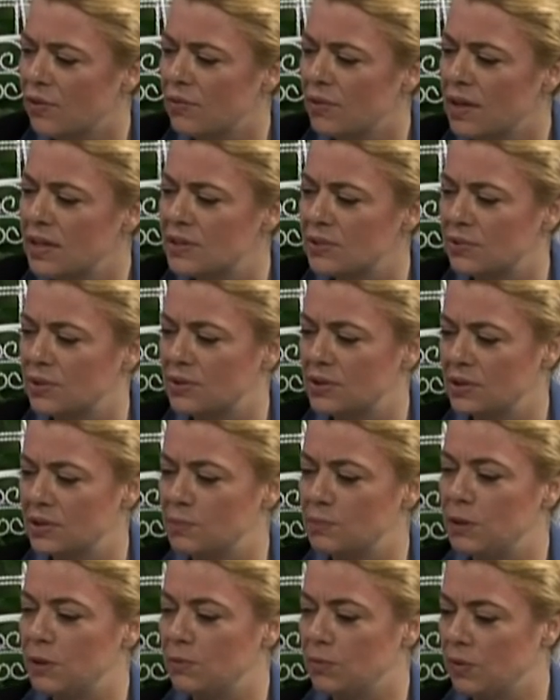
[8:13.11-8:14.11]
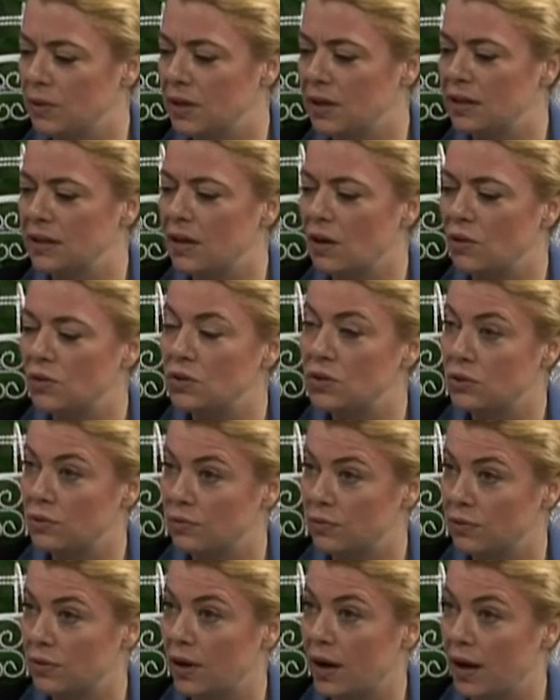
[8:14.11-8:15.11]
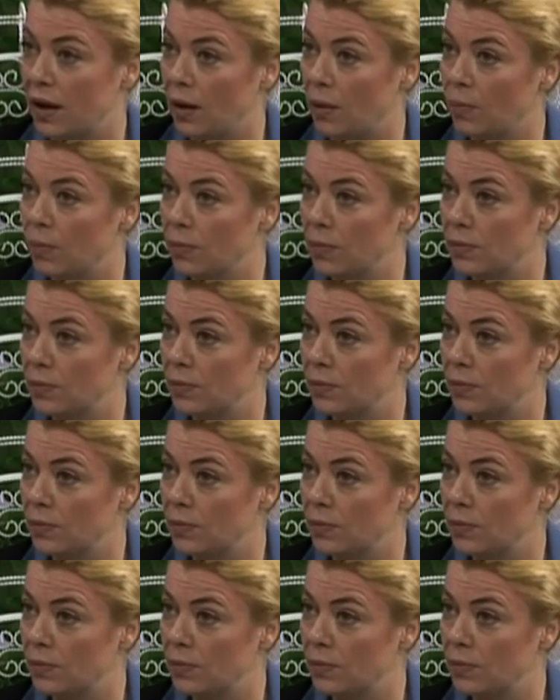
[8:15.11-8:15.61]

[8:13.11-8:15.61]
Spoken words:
resources people can go to for help.